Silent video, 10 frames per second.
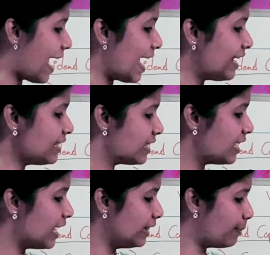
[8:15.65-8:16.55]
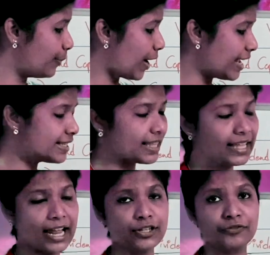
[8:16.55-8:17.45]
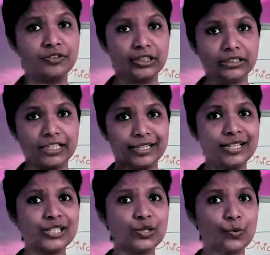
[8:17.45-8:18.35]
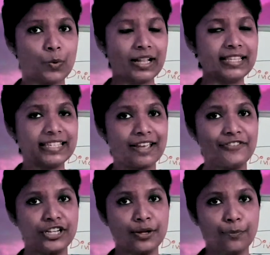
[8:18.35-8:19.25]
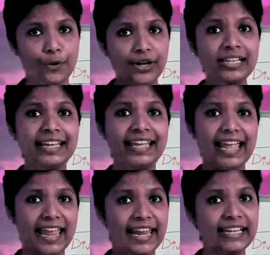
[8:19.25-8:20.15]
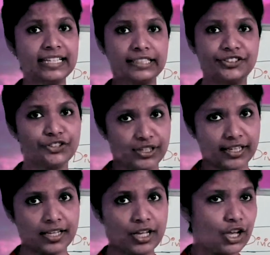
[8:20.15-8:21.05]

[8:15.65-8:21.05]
and the price at the end of third year is 170.83.